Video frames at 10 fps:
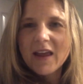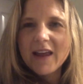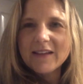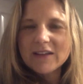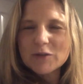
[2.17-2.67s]

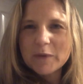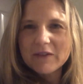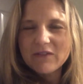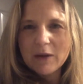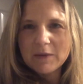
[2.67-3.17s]
Hey
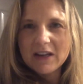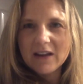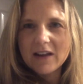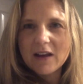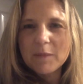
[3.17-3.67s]
Linchpin
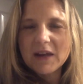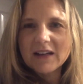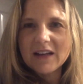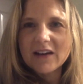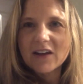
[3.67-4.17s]
family,
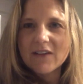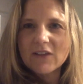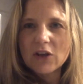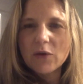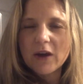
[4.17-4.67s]
Amanda here
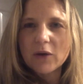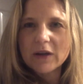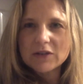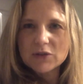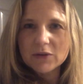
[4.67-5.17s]
giving you a
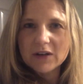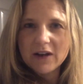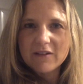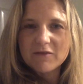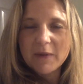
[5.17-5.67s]
quick tour
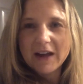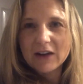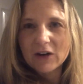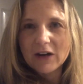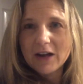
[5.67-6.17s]
of my
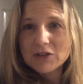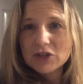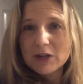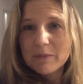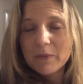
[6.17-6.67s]
garage
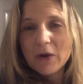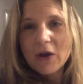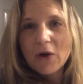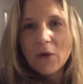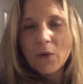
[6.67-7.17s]
gym,
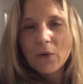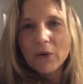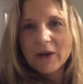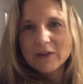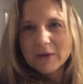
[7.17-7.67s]

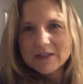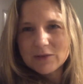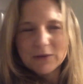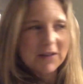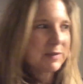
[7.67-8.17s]
or otherwise
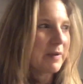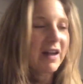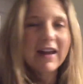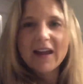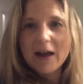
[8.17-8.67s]
known as
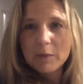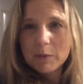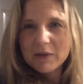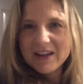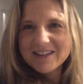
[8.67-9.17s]
my happy
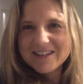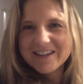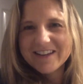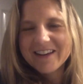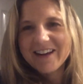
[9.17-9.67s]
place.
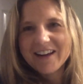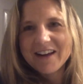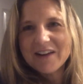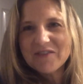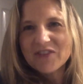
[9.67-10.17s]

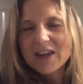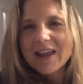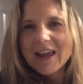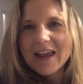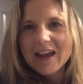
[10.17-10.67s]

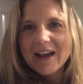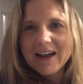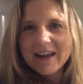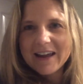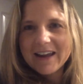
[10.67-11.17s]

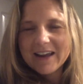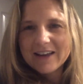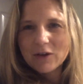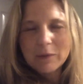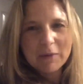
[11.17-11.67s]

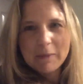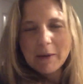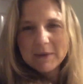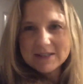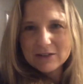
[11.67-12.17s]
Quick bit
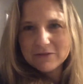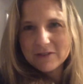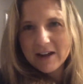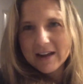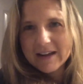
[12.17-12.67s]
about myself,
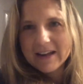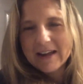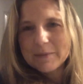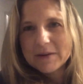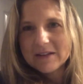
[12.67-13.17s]
I
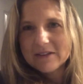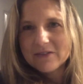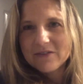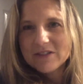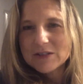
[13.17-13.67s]
am a
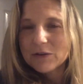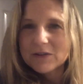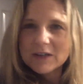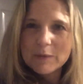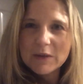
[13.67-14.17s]
physical
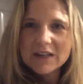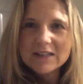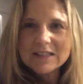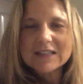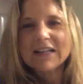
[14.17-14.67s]

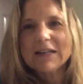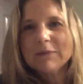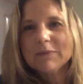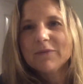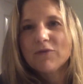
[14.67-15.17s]
therapist, I
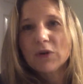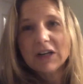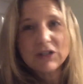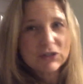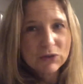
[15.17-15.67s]
am
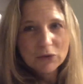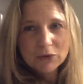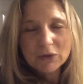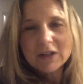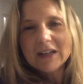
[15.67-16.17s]

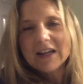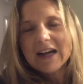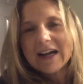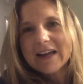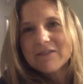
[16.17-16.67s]
42,
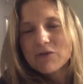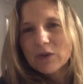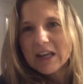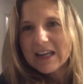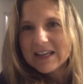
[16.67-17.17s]
I have
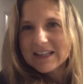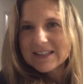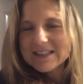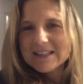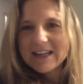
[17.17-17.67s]
three
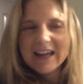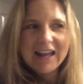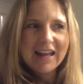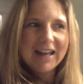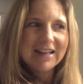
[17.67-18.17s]
kids,
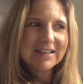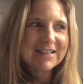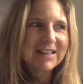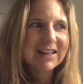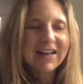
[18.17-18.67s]

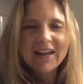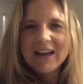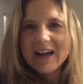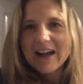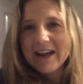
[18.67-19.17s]
and
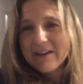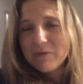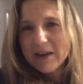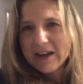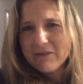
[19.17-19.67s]
I
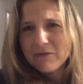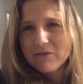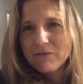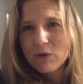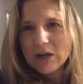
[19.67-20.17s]
have been a
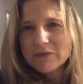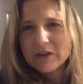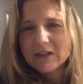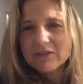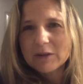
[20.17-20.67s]

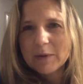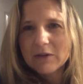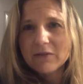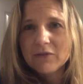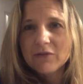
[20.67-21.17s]
CrossFitter for
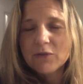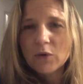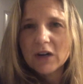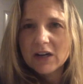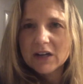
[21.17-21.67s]
about
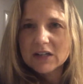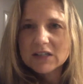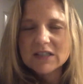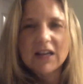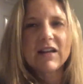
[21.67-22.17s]
4
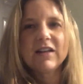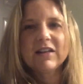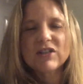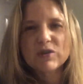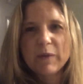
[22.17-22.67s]
years
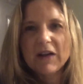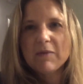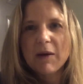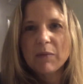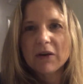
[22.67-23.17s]
and
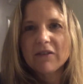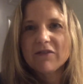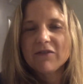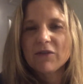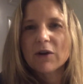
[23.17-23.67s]
Linchpin member
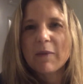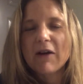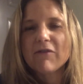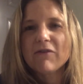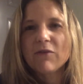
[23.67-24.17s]
for
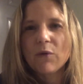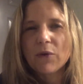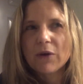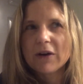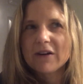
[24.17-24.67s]
about 4
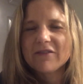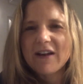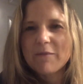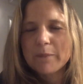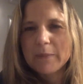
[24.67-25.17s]
or
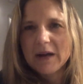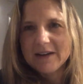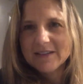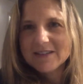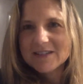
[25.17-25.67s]
5
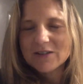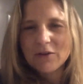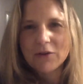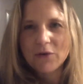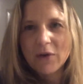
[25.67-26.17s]
months,
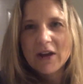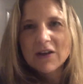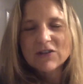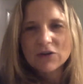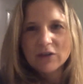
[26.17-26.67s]
although
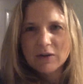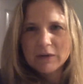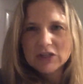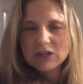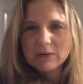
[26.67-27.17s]
certainly
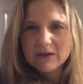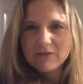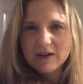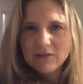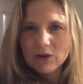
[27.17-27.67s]
wish I would
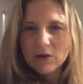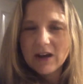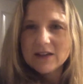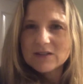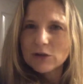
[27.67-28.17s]
have found you
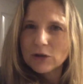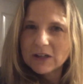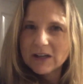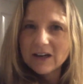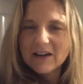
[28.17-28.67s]
guys
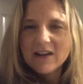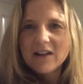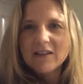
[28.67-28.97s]
earlier.